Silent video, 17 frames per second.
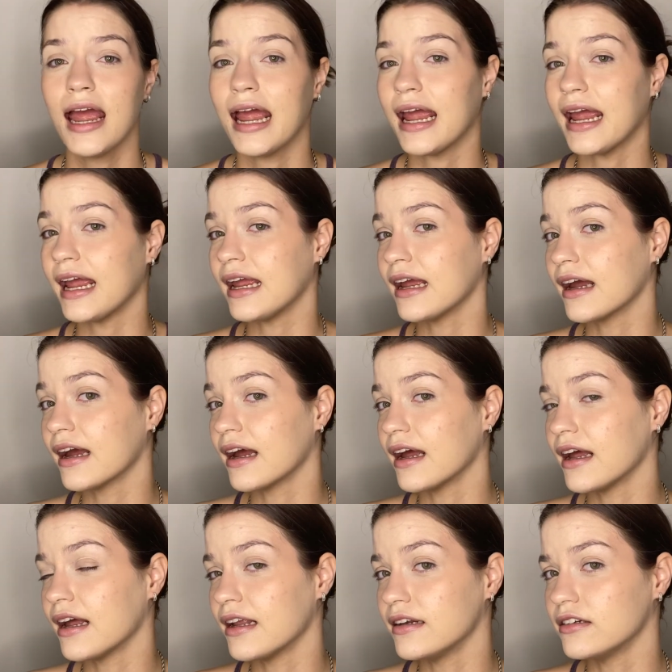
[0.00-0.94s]

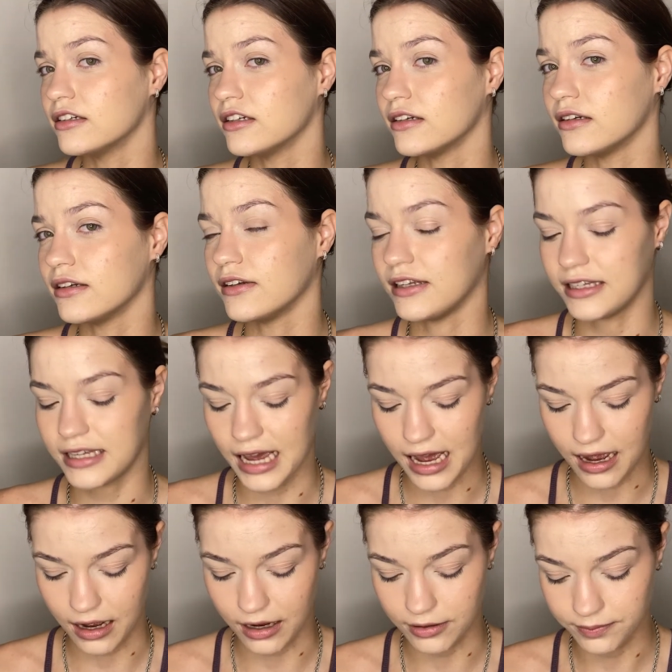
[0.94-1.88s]
And
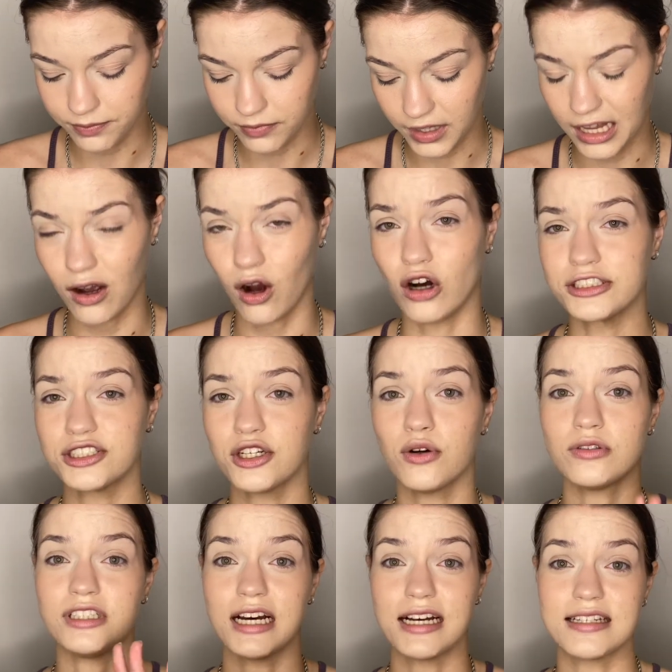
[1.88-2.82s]
yeah, it also
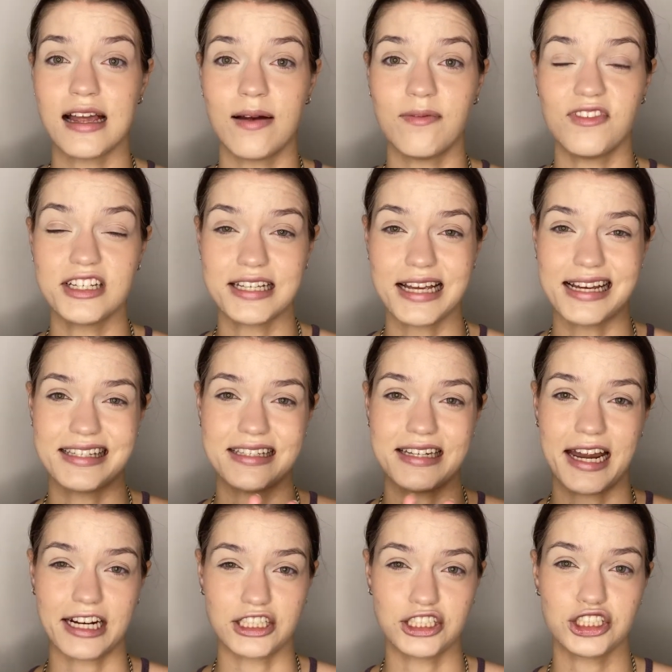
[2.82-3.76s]
does emphasize
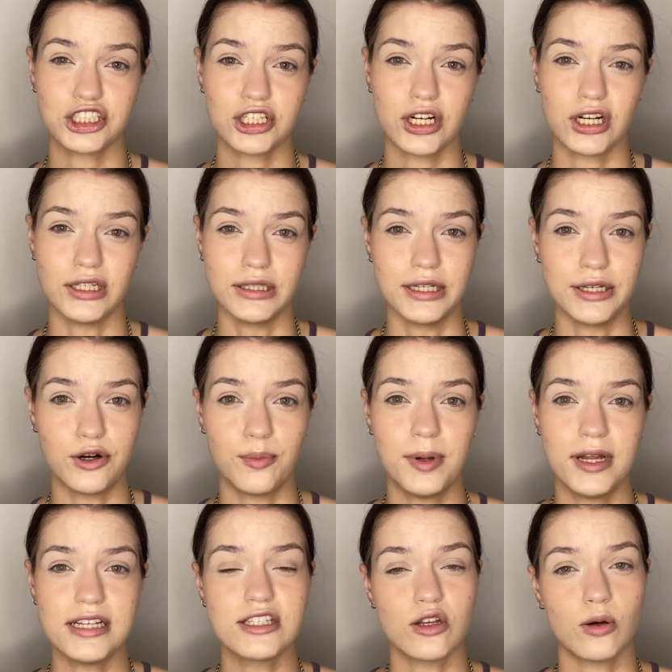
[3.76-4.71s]
texture a little
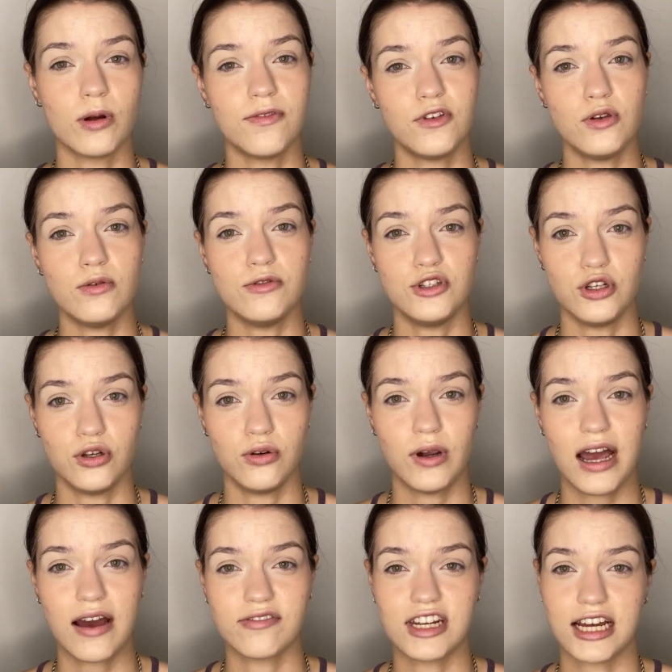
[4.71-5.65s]
bit, so if you do
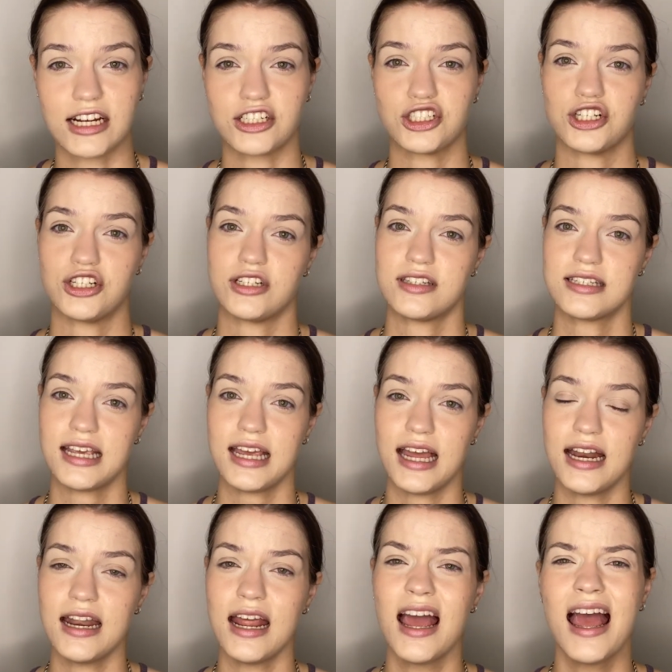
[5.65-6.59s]
have textured
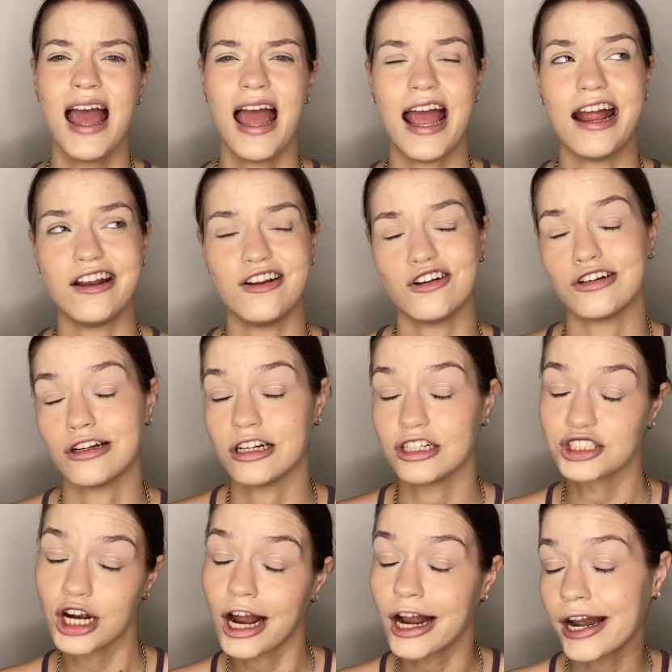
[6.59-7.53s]
skin and you're not
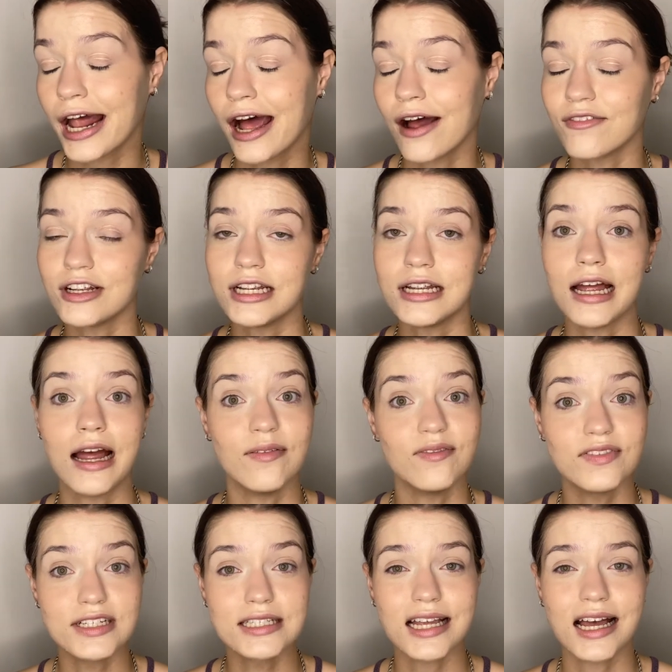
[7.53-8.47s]
trying to have it
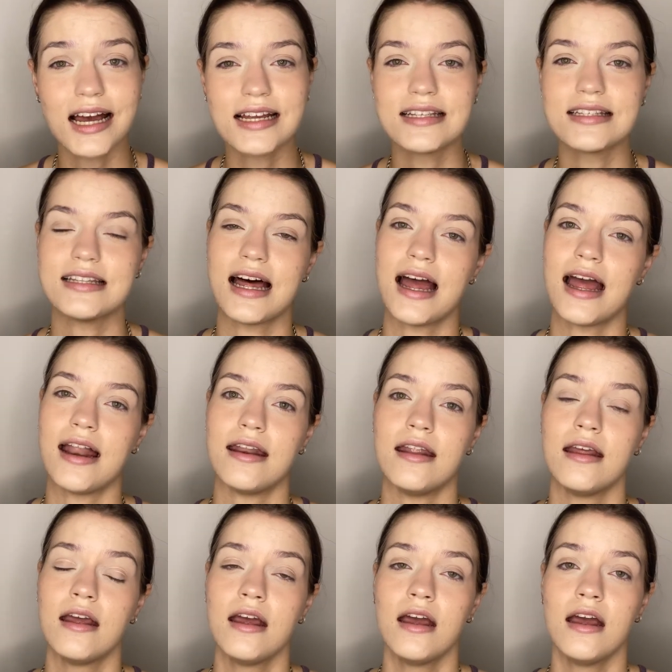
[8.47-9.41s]
emphasized,
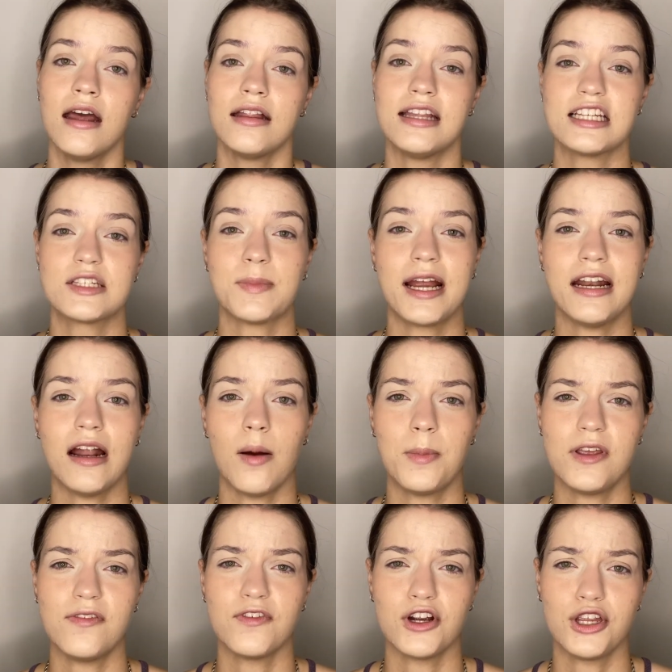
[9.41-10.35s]
then this might not
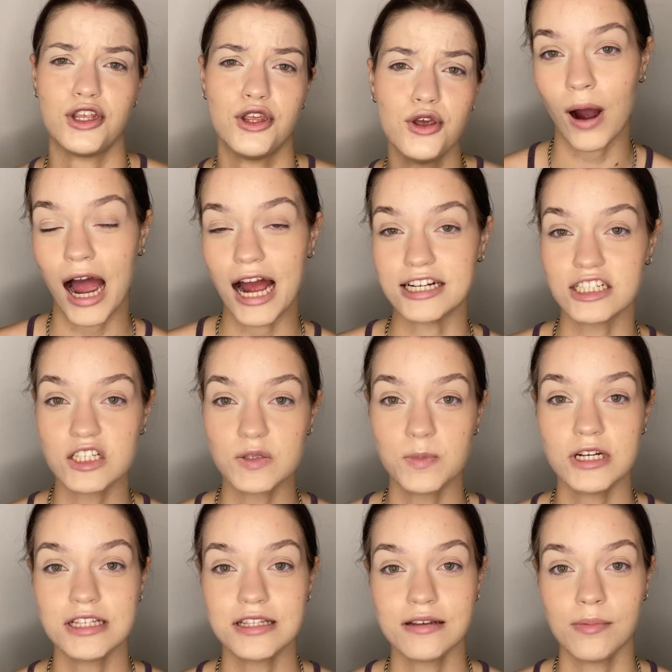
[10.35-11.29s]
be for you. I just
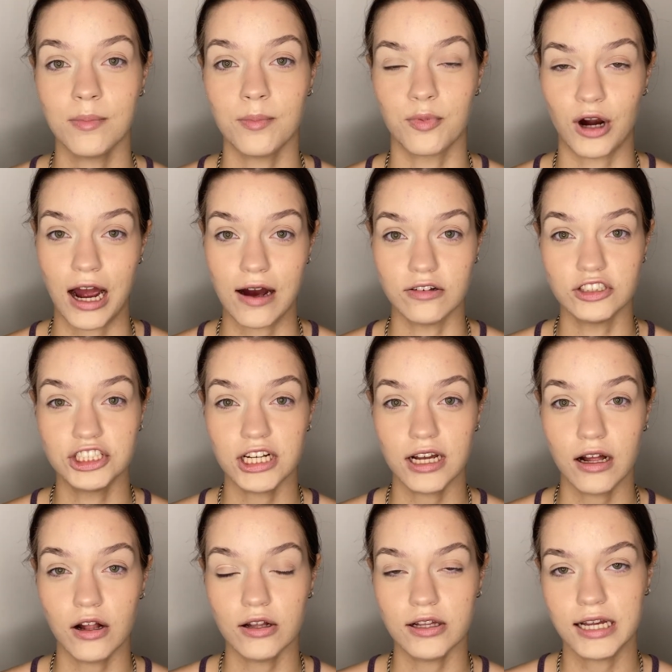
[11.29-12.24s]
put some brow
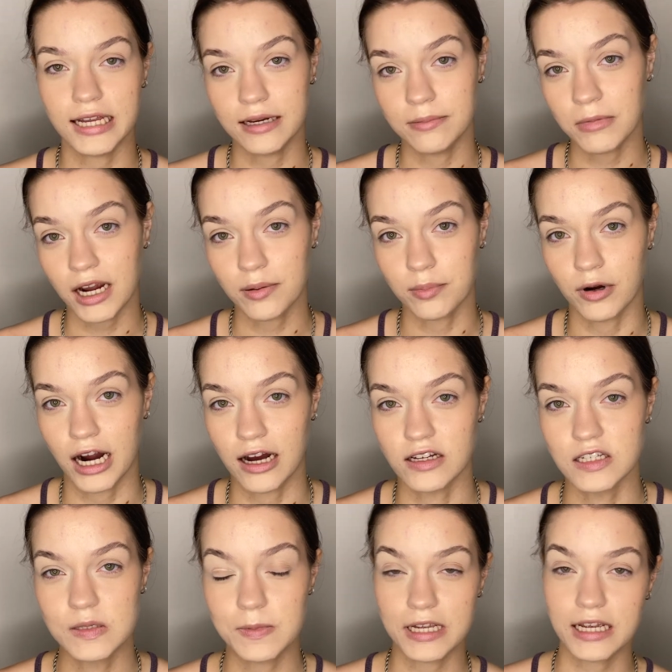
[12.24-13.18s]
gel in my
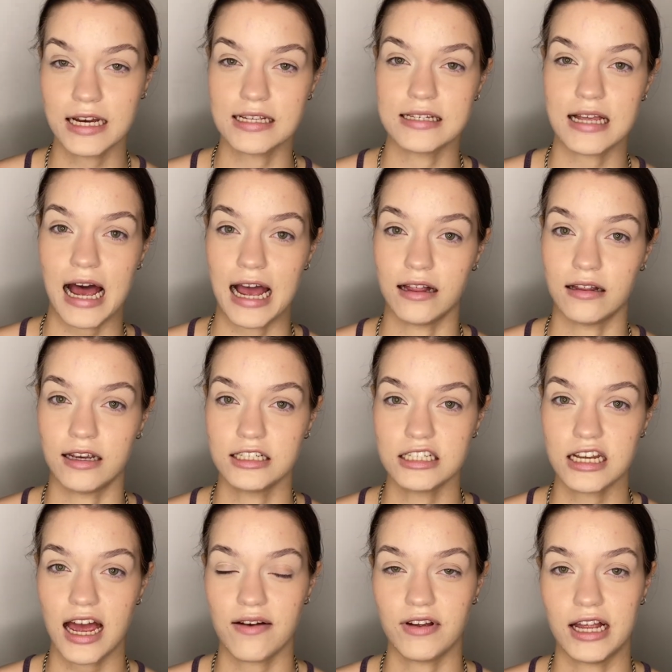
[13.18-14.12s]
brows because I like
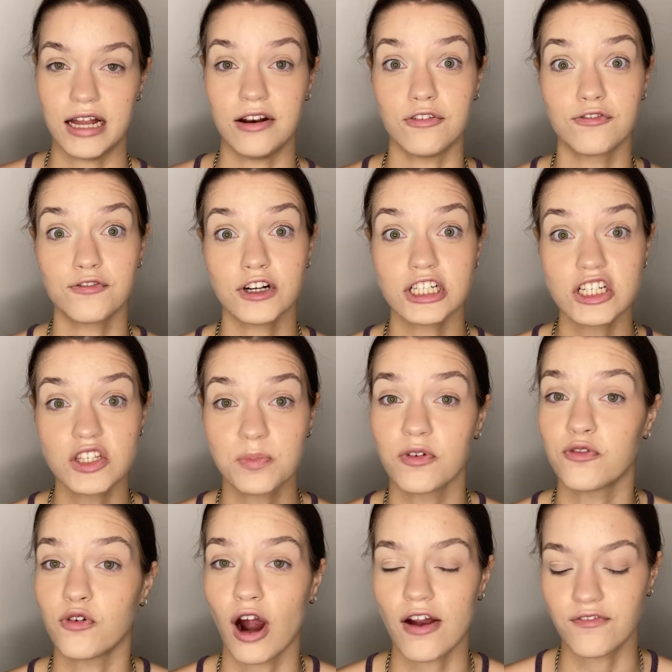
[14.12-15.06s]
to have it in first
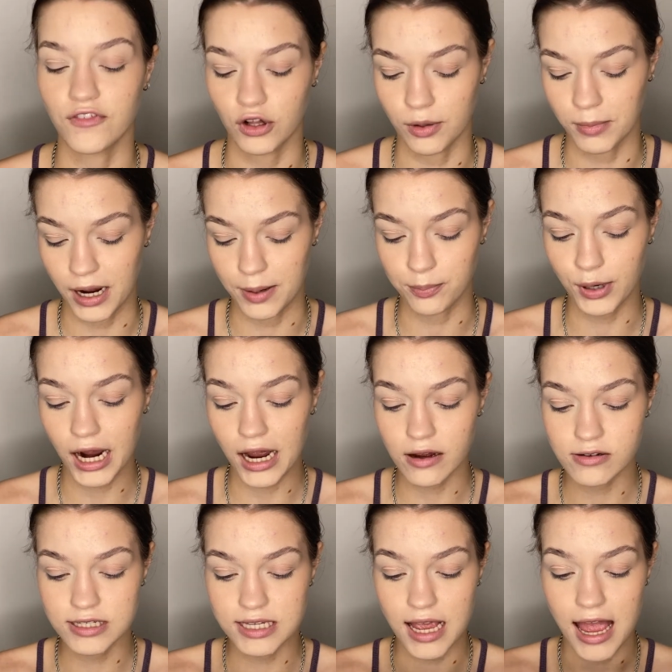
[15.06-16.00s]
before I fill in my
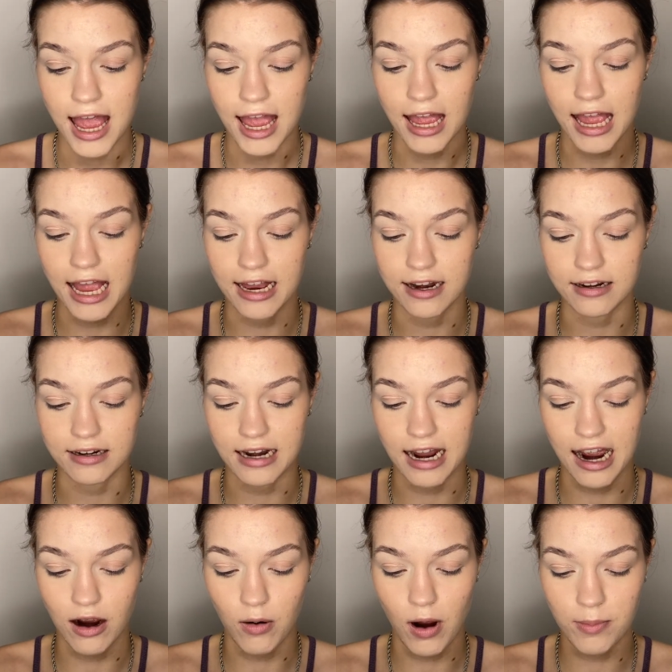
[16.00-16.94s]
brows. And
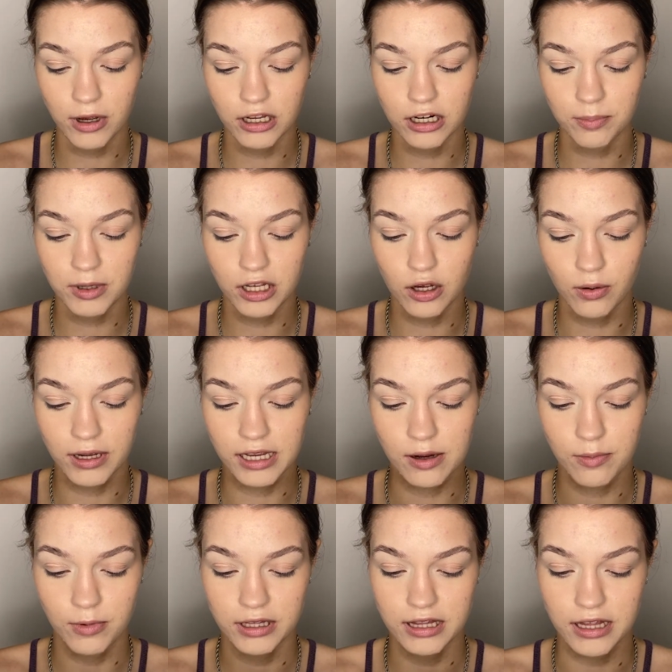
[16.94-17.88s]
now I'm going to be going
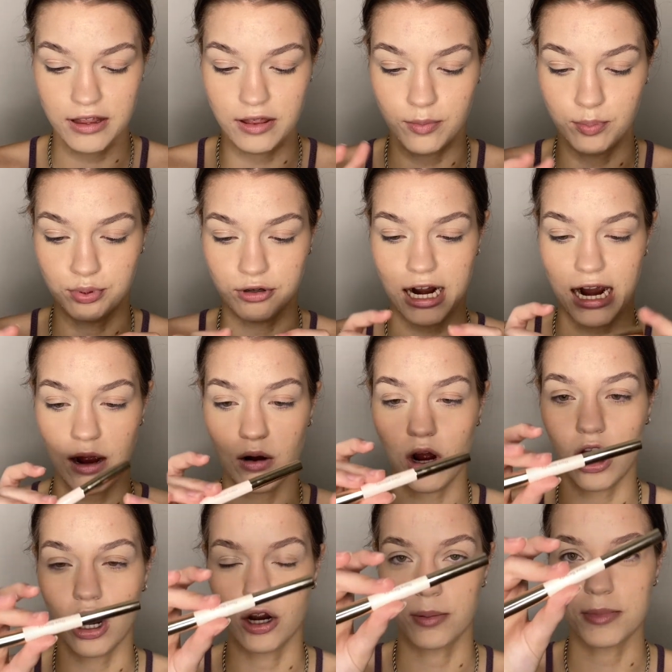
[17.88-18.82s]
in with the Brow
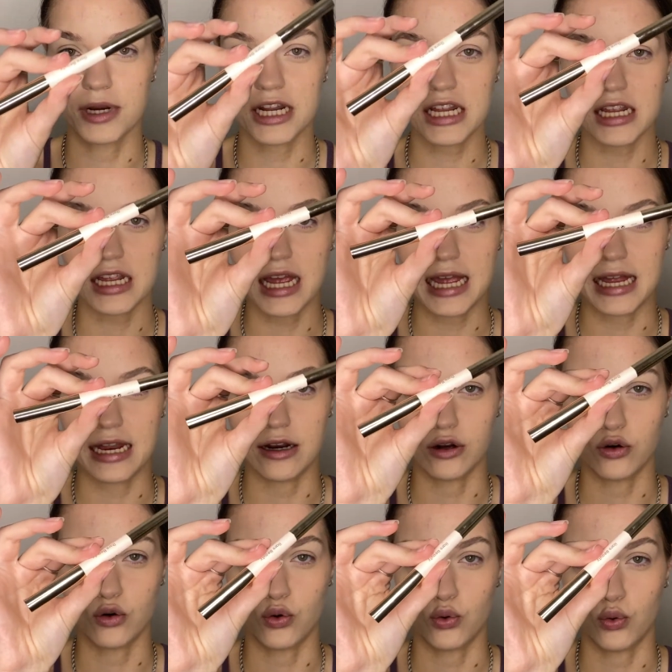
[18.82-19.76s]
Harmony in
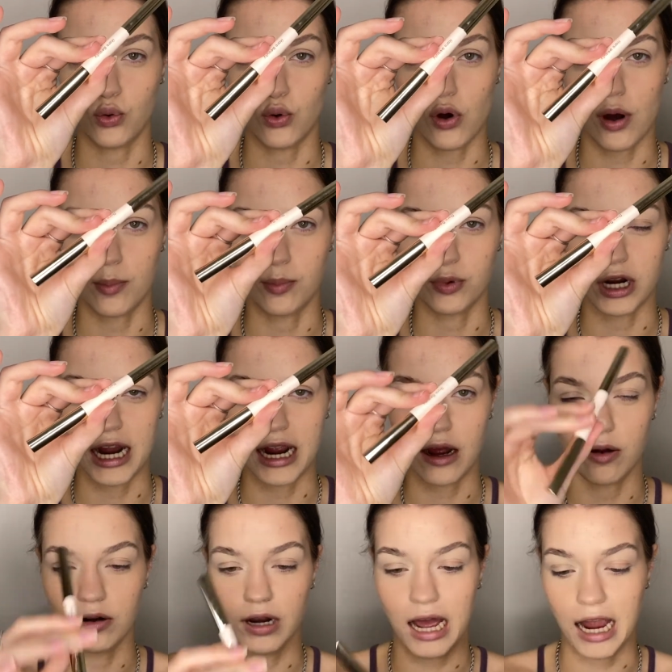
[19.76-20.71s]
Cool
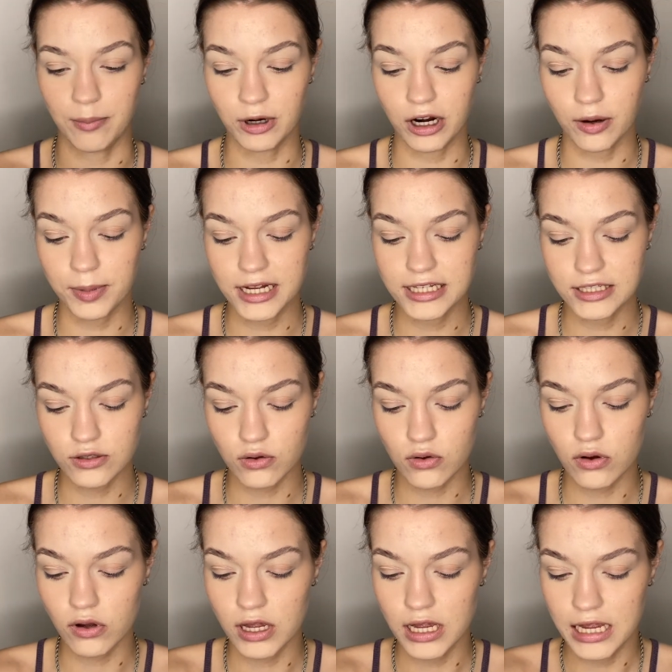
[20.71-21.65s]
Brown Eyebrow
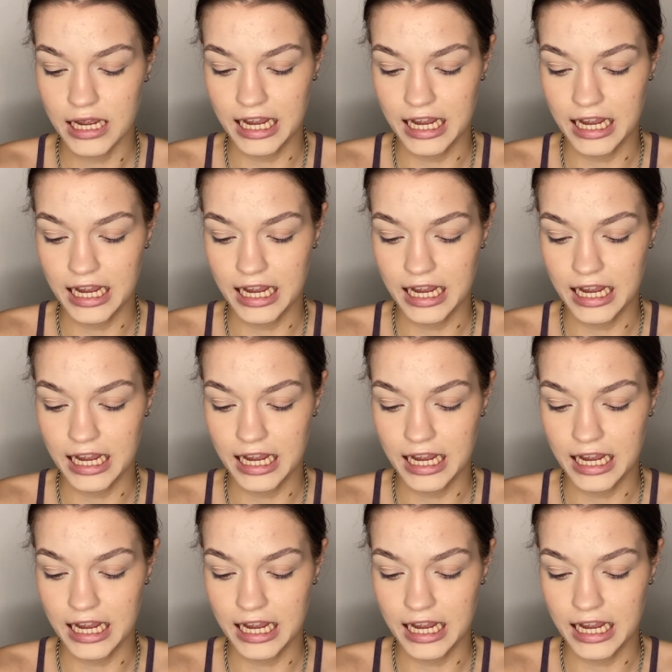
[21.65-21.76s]
Pencil.